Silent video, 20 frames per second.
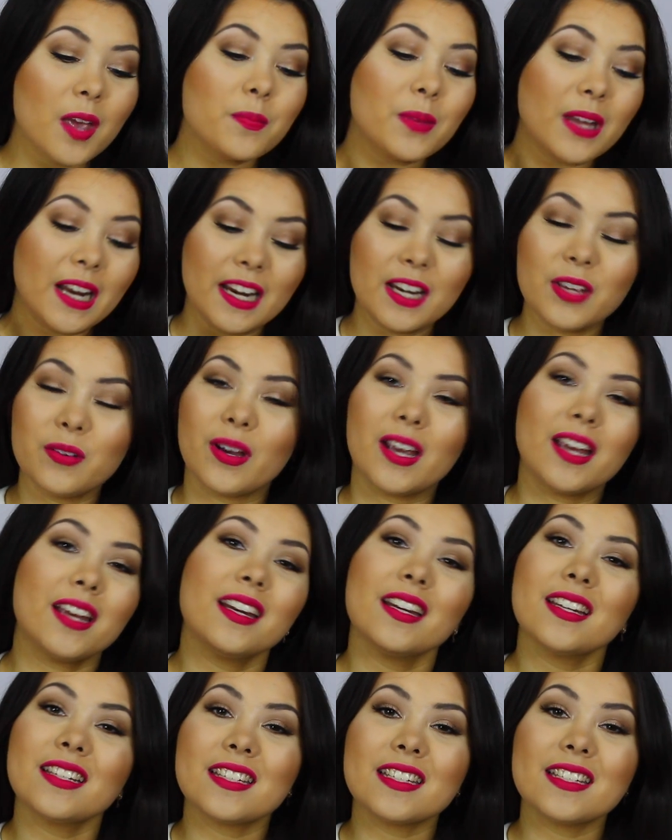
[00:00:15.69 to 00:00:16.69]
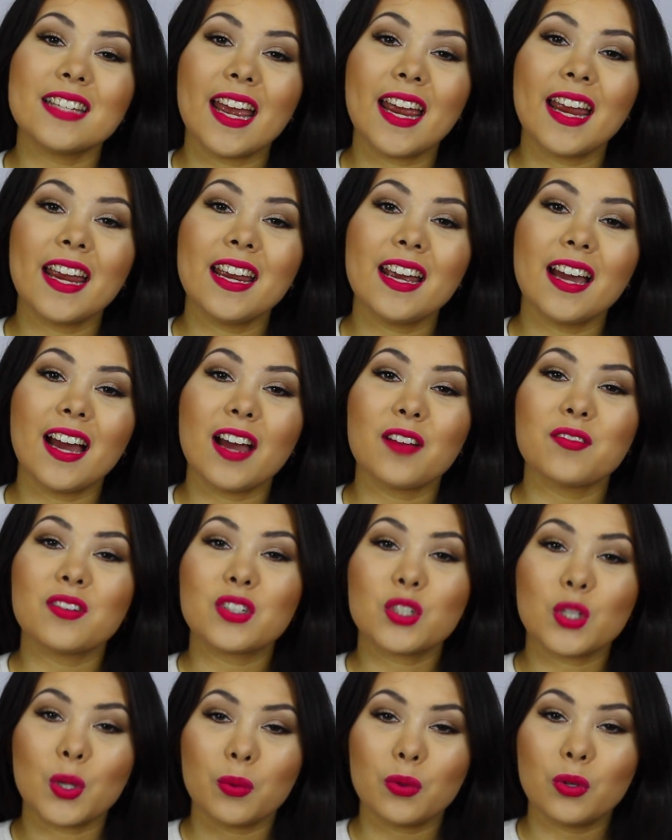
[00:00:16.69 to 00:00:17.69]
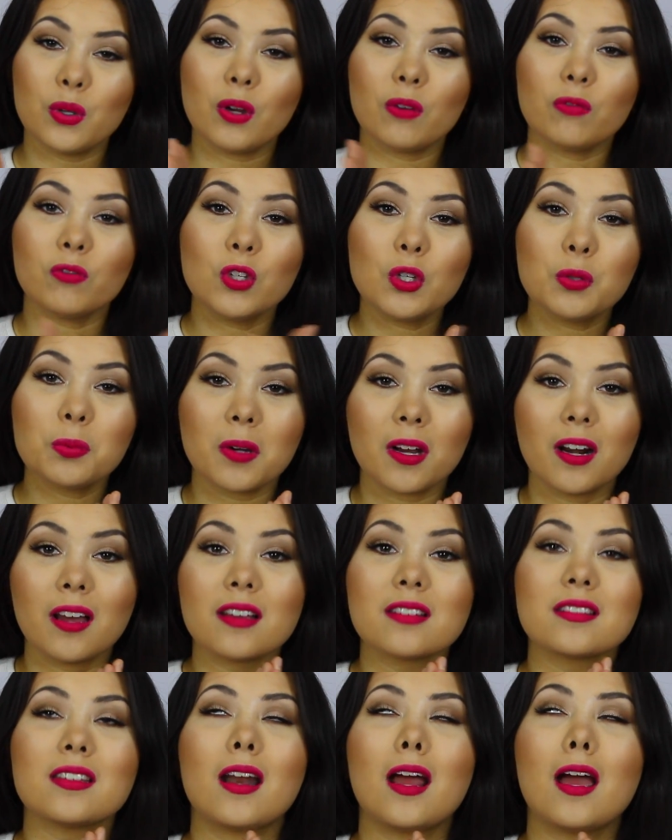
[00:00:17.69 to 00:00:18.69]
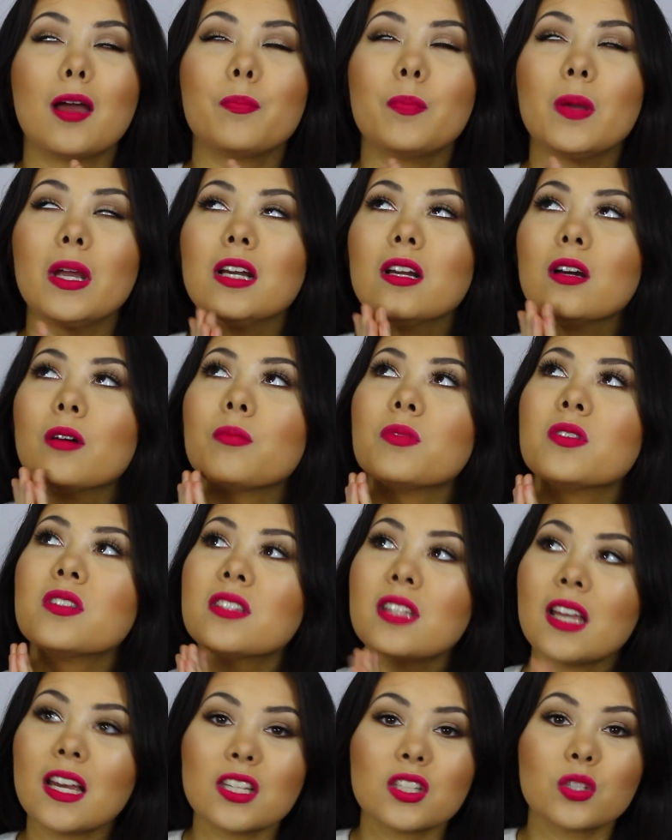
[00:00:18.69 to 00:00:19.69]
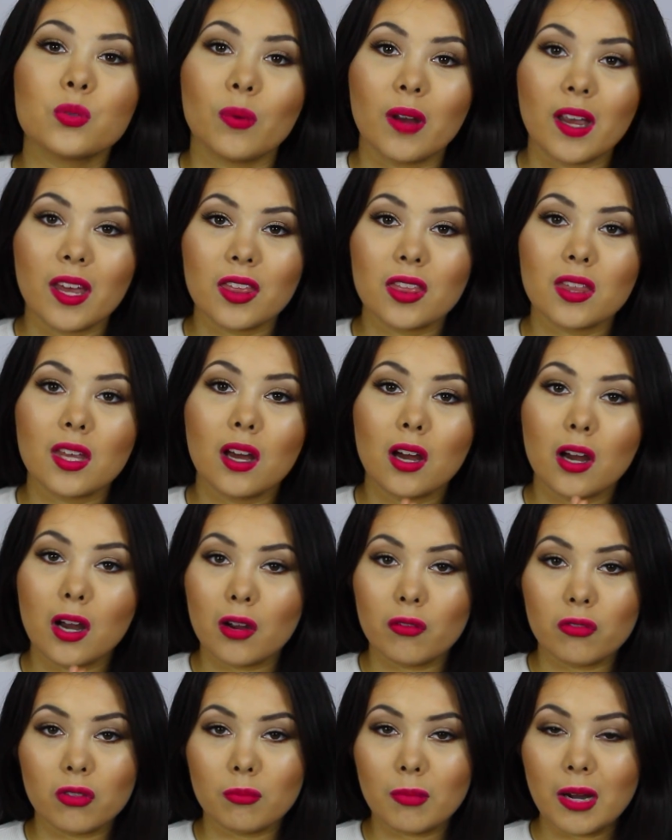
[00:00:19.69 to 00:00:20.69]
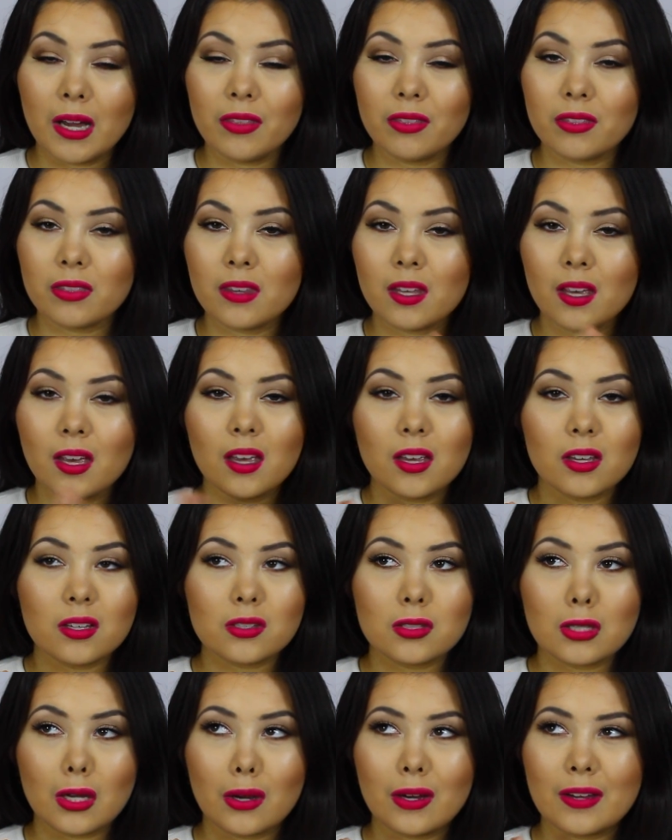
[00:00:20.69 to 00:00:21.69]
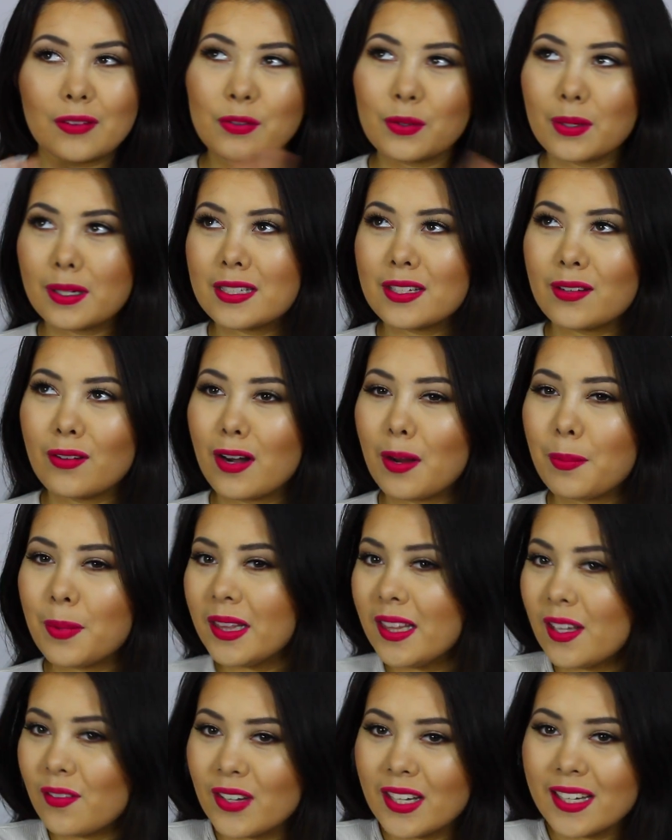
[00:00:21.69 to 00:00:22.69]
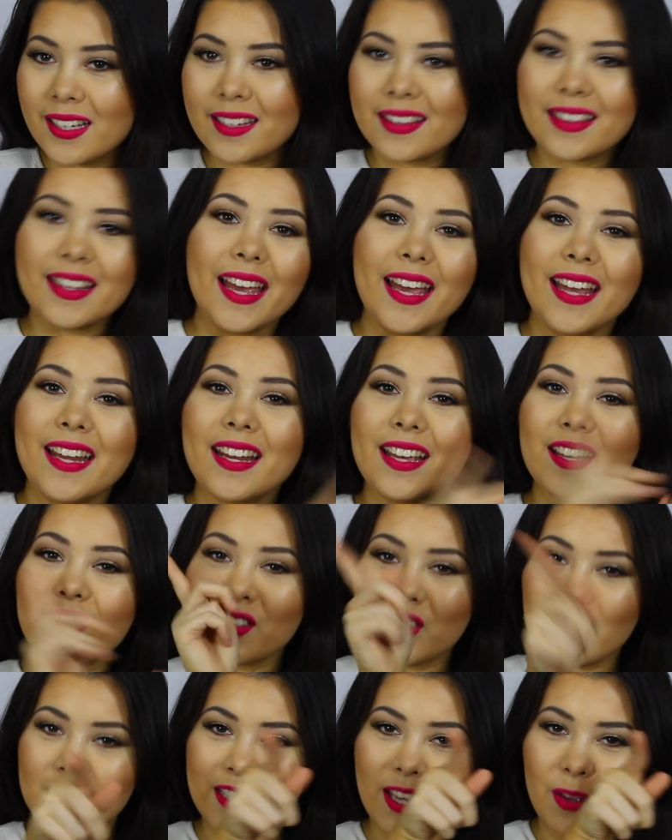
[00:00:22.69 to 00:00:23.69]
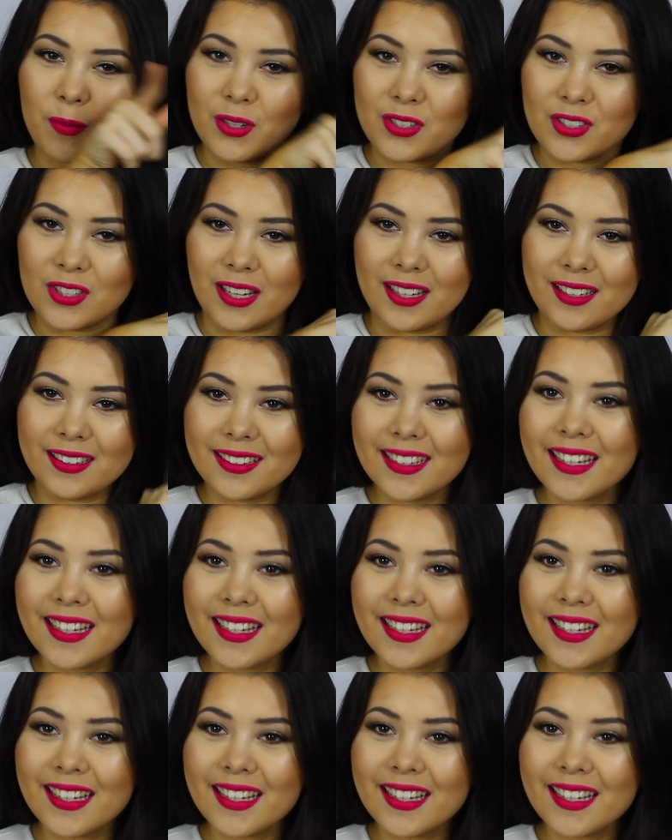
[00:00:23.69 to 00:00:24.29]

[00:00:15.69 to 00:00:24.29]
But anyway, today I'm going to share with you a few products that I've been obsessed with over the month. So if you want to see what I've been loving, then just keep watching.